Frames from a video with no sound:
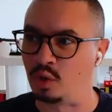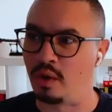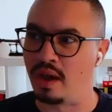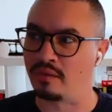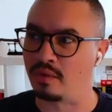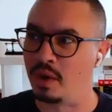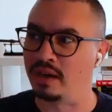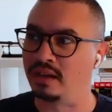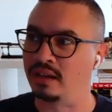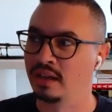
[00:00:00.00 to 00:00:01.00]
don't have the
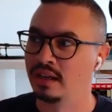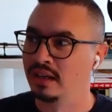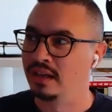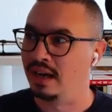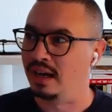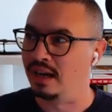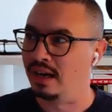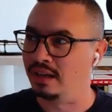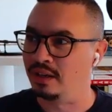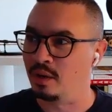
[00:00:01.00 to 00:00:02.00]
money,
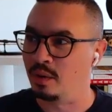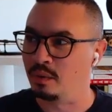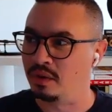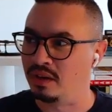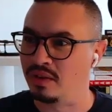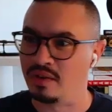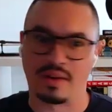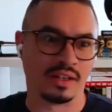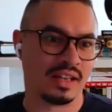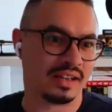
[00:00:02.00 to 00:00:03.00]
even if
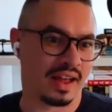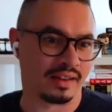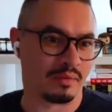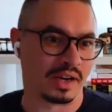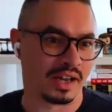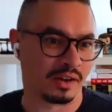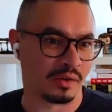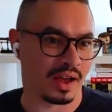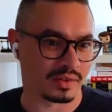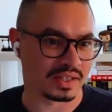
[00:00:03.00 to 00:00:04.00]
I did have the money, I
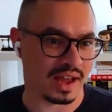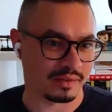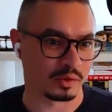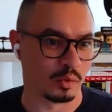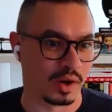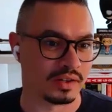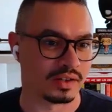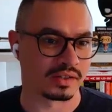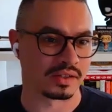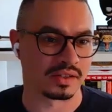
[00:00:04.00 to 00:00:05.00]
don't have a staff to run
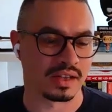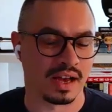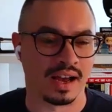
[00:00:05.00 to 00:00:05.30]
this.